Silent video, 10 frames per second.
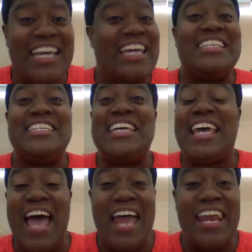in
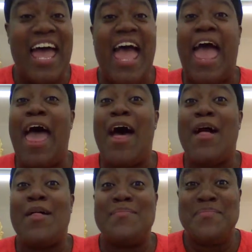Tirana,
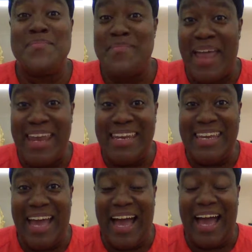
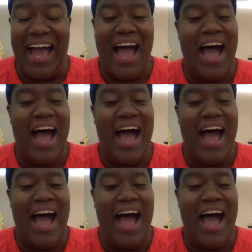Albania.